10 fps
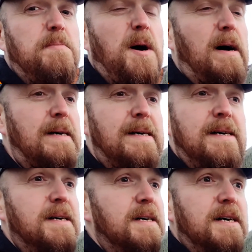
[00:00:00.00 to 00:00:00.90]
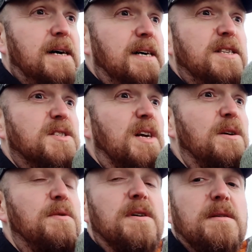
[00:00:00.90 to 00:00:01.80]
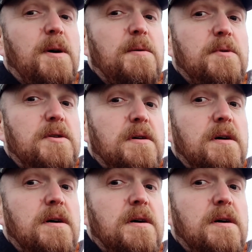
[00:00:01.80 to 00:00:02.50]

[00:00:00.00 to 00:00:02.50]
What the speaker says: but I just don't at the moment.